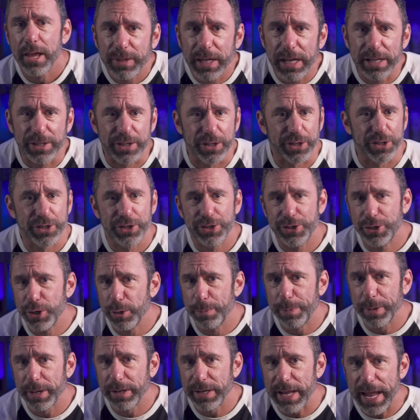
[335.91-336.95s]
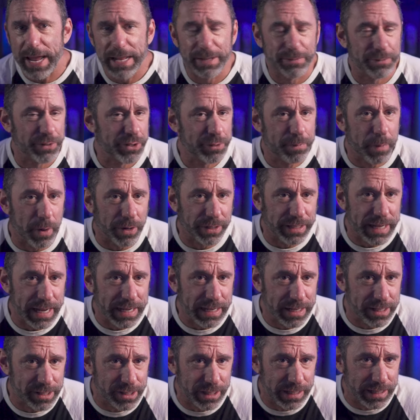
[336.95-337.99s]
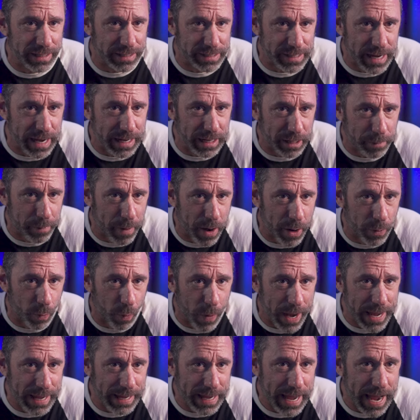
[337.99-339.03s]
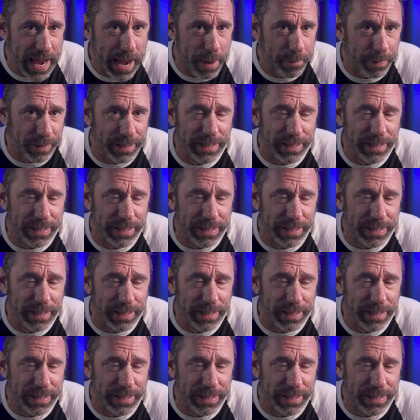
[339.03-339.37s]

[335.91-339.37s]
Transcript: It's a stupid and spontaneously decided upon weight cap.